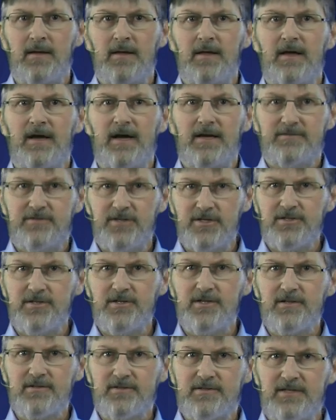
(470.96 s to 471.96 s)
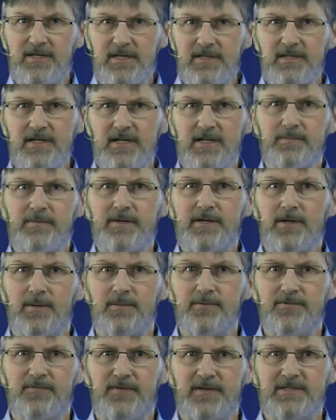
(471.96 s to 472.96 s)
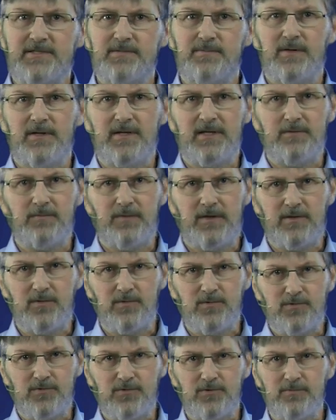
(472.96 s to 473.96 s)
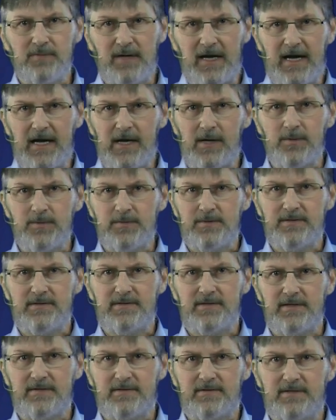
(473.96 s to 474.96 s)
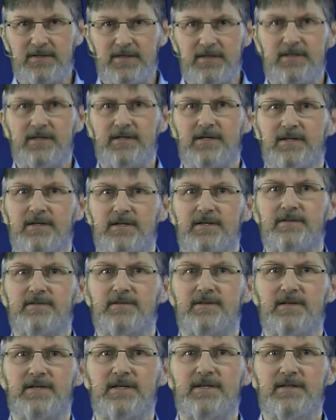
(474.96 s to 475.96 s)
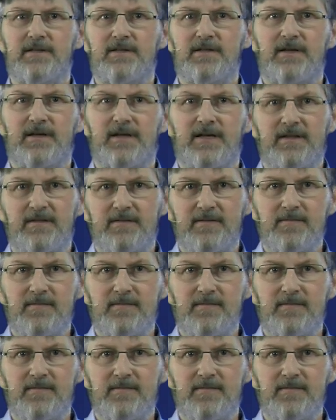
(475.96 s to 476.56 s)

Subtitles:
additional detail becomes visible, and when you zoom out, that detail is deleted again.